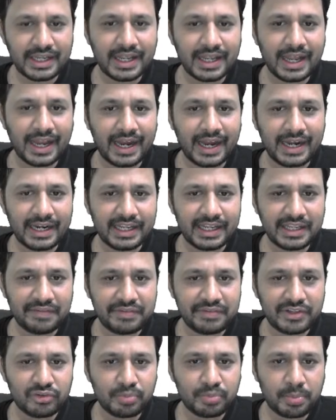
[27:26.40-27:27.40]
and if
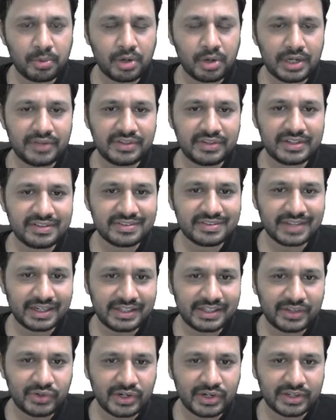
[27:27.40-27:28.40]
this pole is inside the
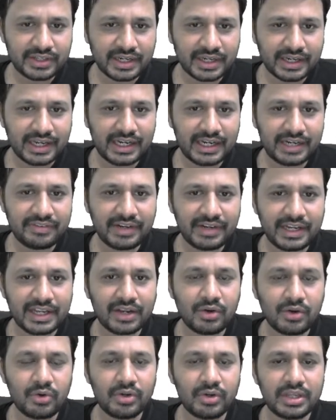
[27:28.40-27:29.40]
unit circle, it will
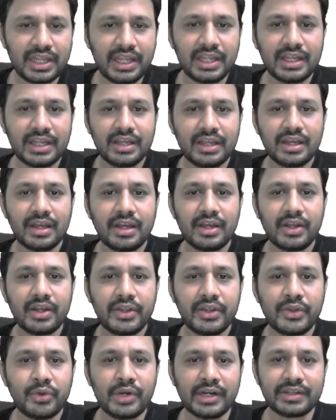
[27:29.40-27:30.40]
include the
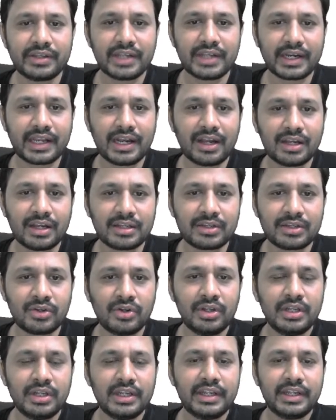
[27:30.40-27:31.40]
unit circle also,
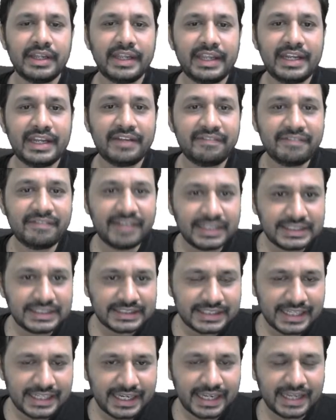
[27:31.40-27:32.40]
in
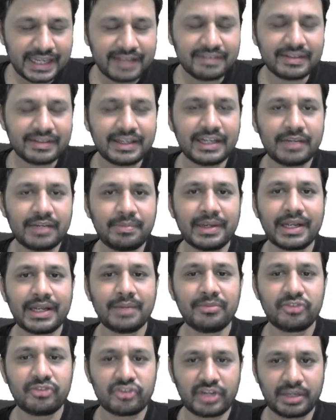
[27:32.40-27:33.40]
which case it
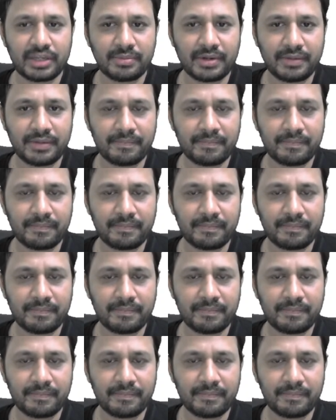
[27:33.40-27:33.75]
becomes stable.